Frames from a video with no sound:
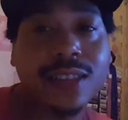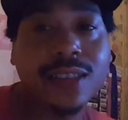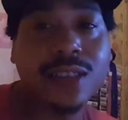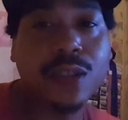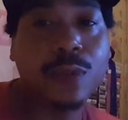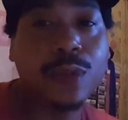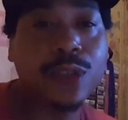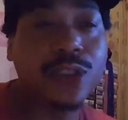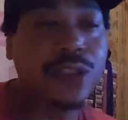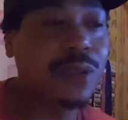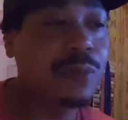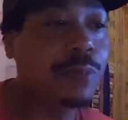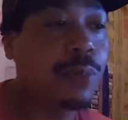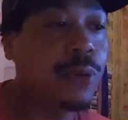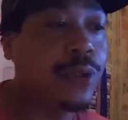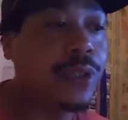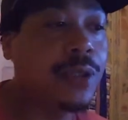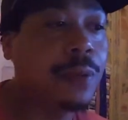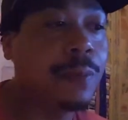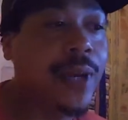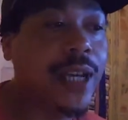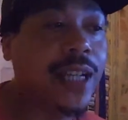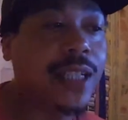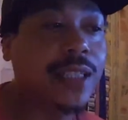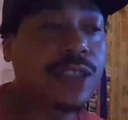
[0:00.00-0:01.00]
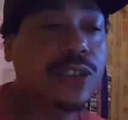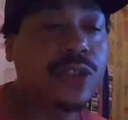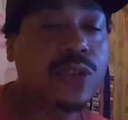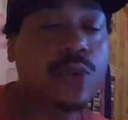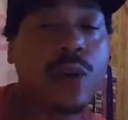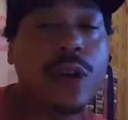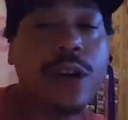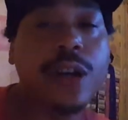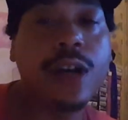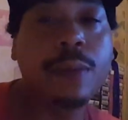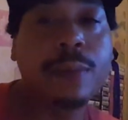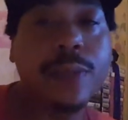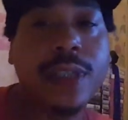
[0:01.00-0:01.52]
So what's the point of making a
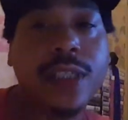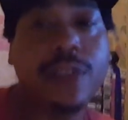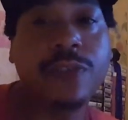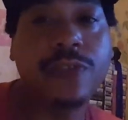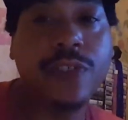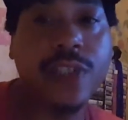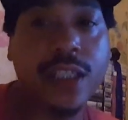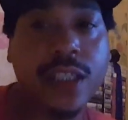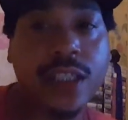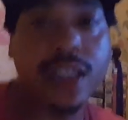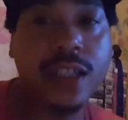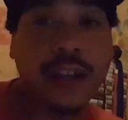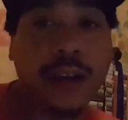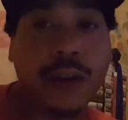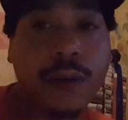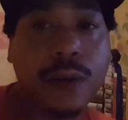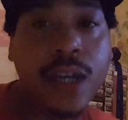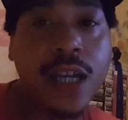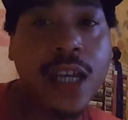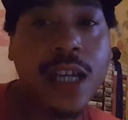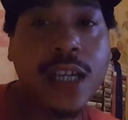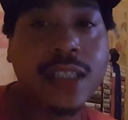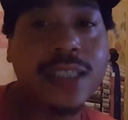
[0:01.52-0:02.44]
12 minute video